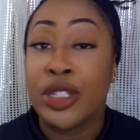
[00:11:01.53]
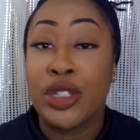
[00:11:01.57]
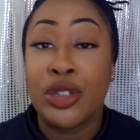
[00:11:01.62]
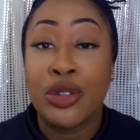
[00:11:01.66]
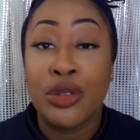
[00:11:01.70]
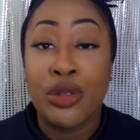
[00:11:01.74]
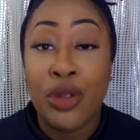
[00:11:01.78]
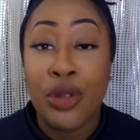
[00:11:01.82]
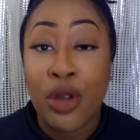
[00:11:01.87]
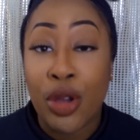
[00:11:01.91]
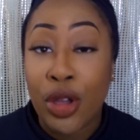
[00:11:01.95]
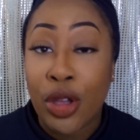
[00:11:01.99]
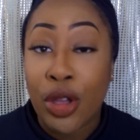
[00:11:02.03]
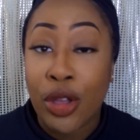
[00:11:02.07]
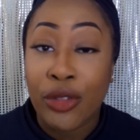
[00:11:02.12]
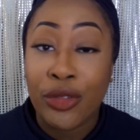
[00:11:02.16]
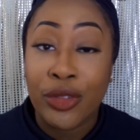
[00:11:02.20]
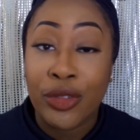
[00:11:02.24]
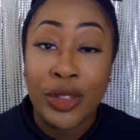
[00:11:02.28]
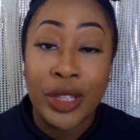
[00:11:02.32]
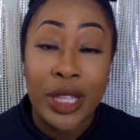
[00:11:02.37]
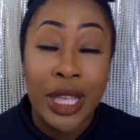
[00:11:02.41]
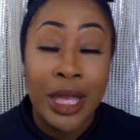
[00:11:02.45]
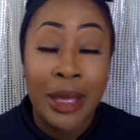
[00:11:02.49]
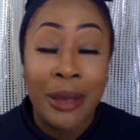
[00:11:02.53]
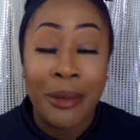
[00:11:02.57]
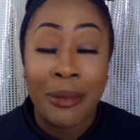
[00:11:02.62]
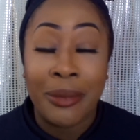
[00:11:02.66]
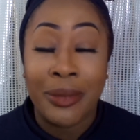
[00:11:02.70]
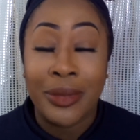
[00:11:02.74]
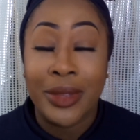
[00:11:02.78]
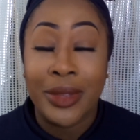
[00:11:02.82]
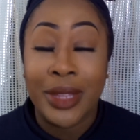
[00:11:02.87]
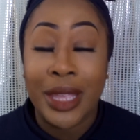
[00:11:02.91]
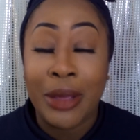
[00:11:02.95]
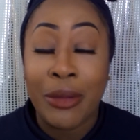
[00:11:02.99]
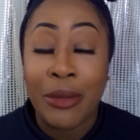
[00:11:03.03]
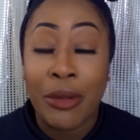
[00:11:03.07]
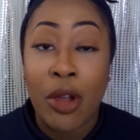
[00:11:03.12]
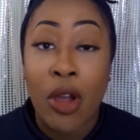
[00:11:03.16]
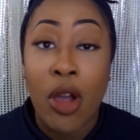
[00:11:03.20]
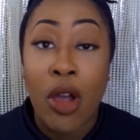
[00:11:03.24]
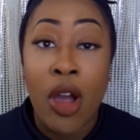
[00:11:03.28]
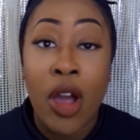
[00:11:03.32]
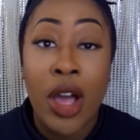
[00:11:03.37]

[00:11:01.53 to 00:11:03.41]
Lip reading: do not go for them. They were